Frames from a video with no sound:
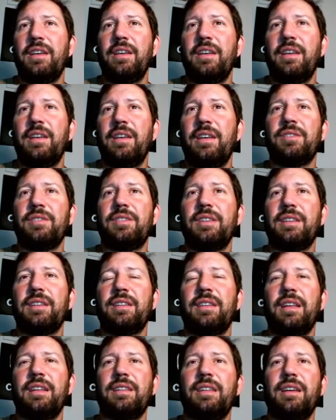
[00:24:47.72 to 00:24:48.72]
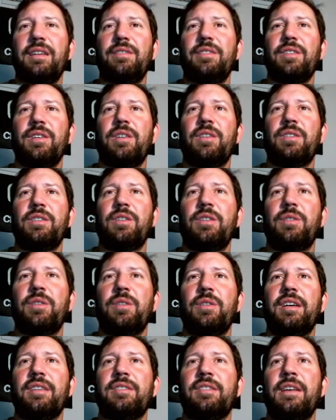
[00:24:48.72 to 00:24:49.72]
Interesting that they have their own
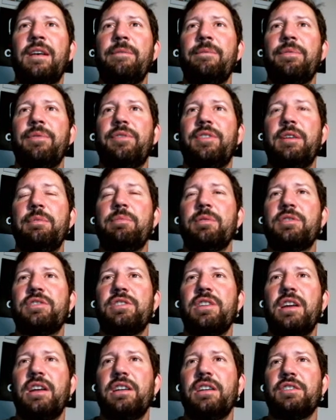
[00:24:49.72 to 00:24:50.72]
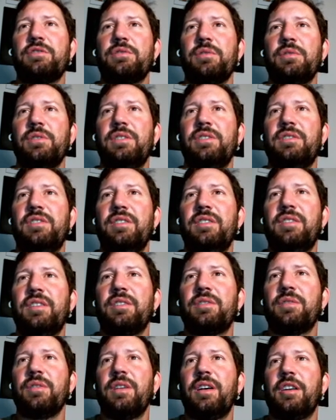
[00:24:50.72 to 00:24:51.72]
OS. Deeper Chain, a truly
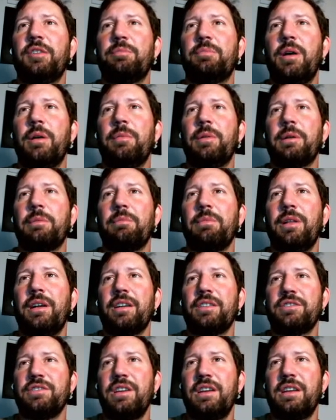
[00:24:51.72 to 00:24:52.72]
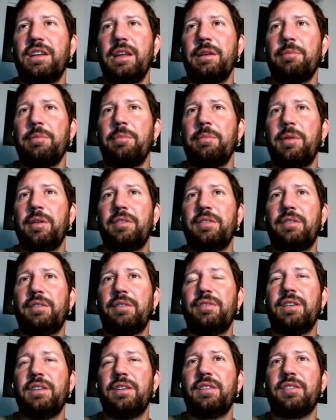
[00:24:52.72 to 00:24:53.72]
decentralized public blockchain implemented
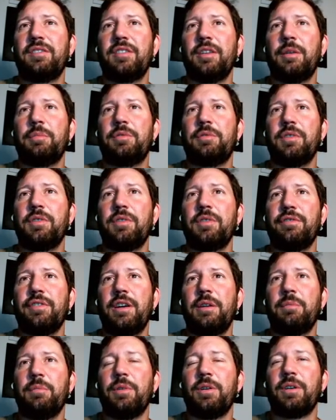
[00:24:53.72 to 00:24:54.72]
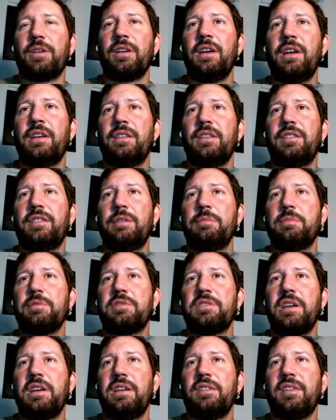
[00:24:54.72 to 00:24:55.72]
via the Substrate framework. The Deeper
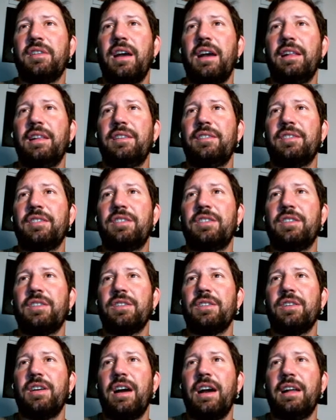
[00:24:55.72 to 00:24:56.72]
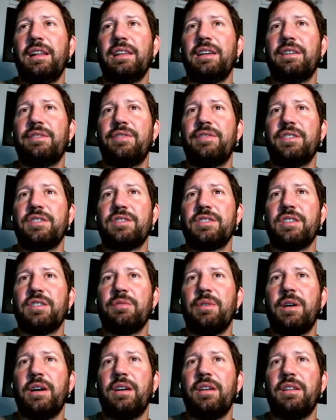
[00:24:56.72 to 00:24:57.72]
Chain is highly secure, highly efficient,
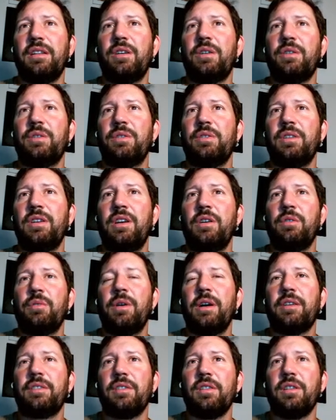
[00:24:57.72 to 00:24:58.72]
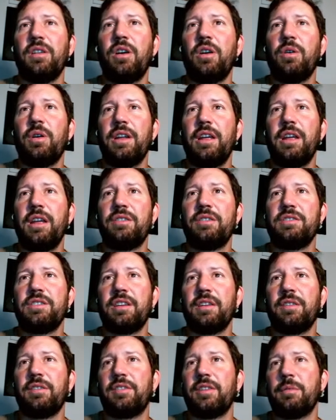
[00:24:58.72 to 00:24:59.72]
whilst low on energy
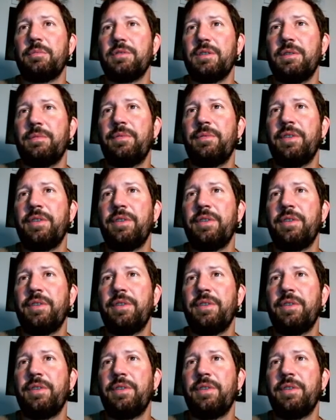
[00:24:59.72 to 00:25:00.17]
consumption.